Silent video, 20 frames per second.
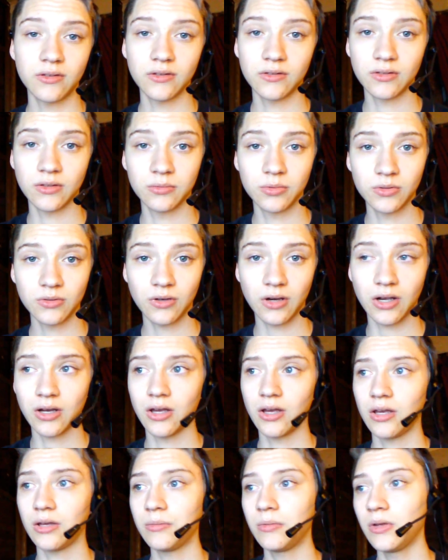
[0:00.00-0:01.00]
to
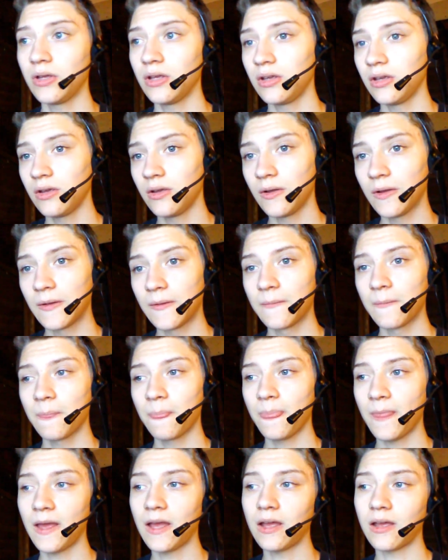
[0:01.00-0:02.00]
subscribe,
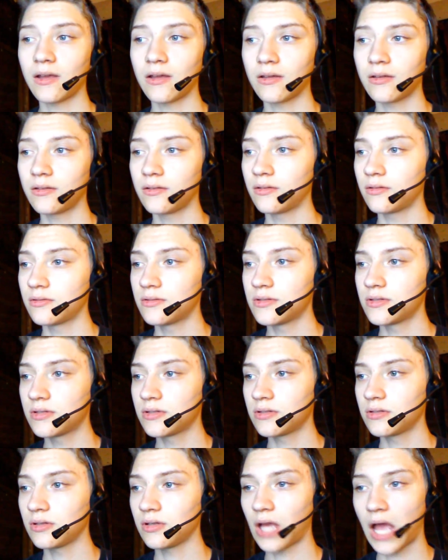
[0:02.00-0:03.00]
and
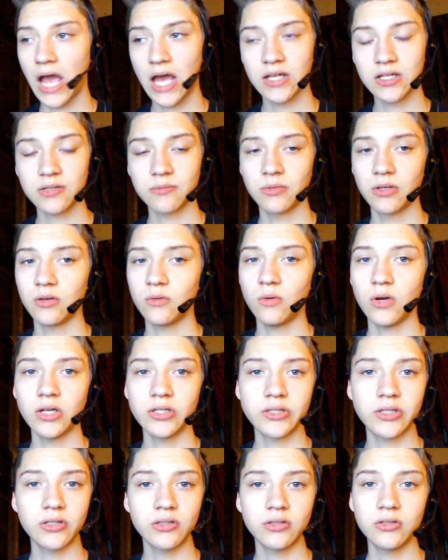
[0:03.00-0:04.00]
ask me
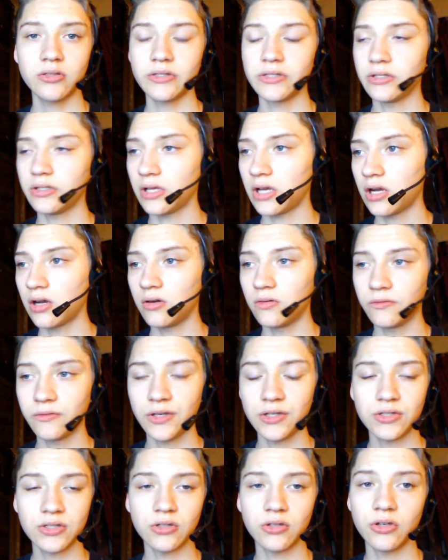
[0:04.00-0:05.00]
questions and I'll
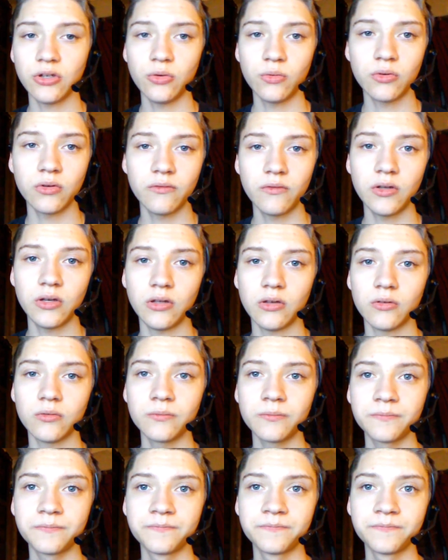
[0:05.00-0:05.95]
feature you in a video.